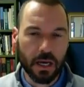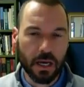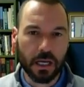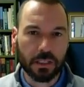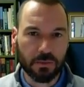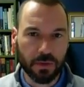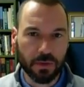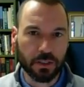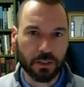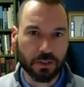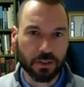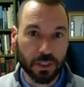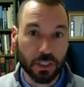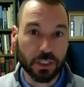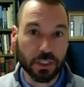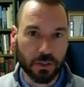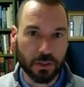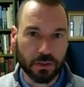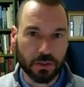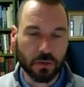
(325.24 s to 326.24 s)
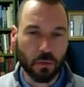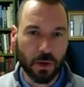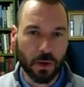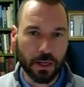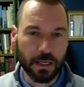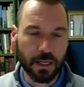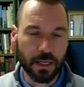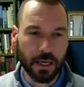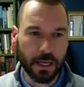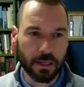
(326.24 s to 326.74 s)
Oxford English Dictionary is a way
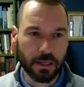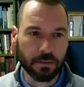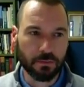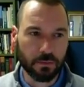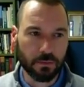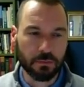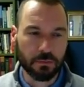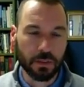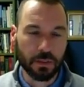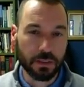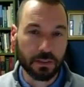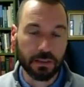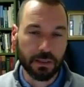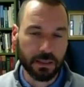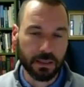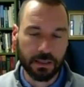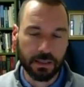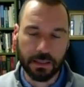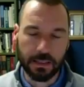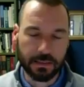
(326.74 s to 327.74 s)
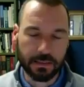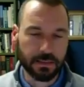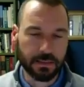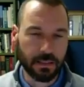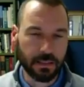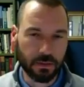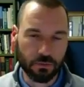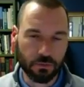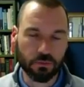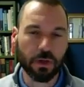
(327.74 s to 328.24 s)
to
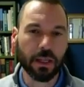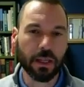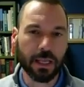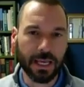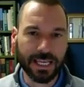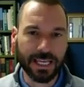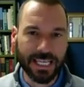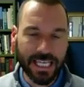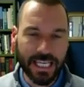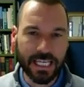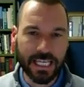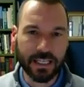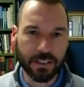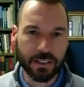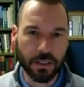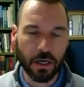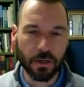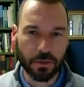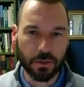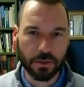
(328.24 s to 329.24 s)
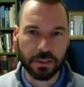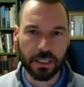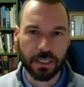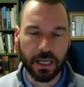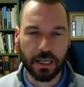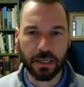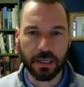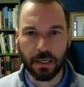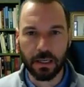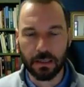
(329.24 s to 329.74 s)
it's really a key to
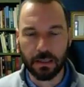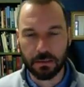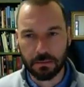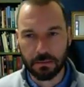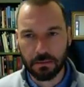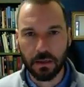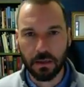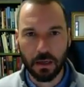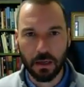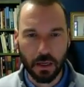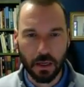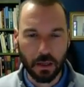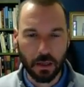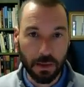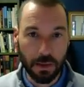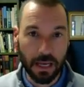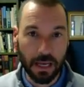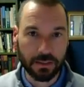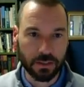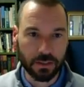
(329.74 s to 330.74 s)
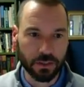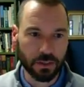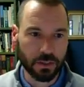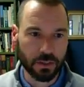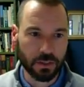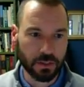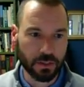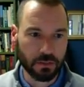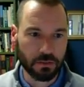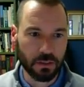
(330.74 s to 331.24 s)
understanding
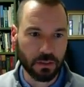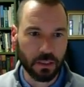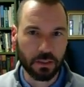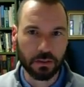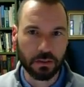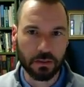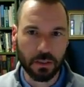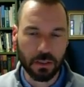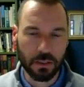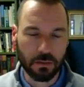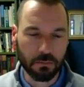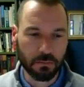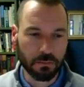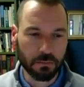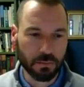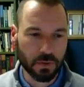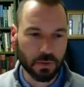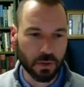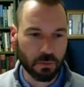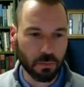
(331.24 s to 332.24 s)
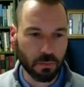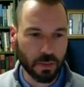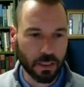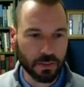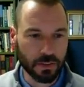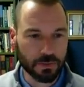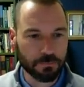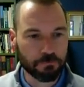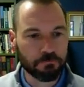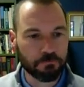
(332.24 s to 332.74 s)
passages in certain
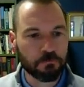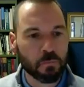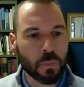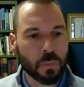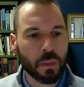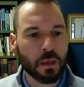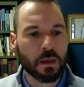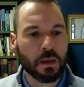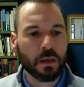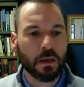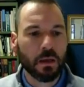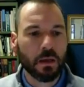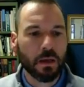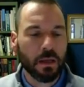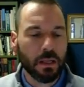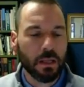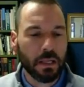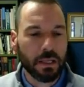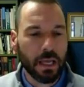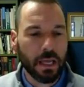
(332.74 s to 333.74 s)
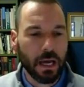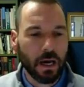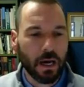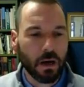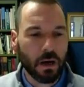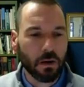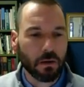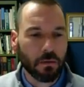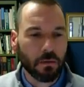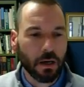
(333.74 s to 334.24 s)
places. And
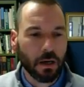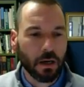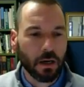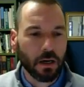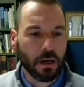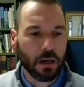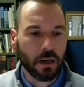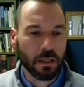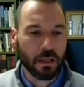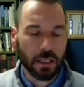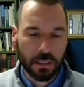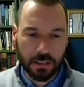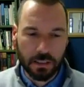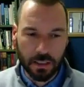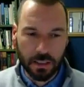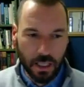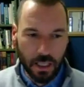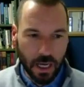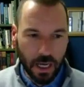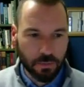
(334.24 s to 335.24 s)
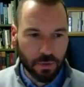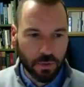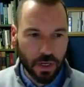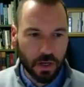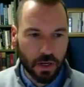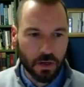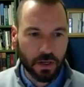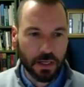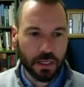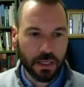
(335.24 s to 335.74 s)
now a link to the
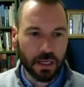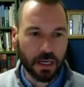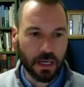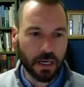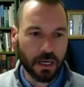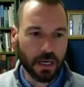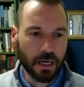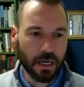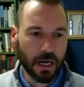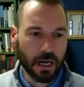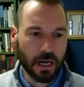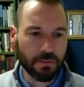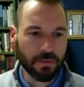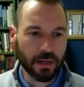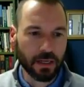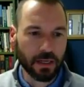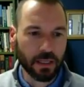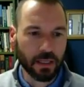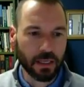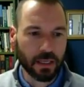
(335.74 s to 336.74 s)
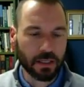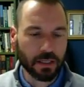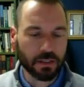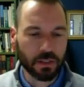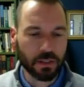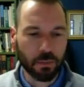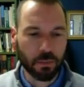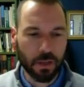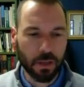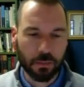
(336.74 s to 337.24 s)
library. I've got a link to
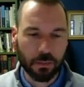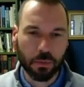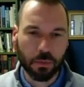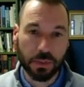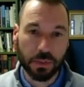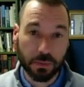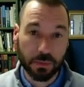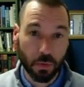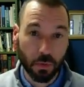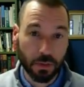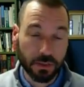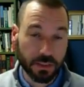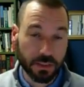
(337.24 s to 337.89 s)
the Blackboard Support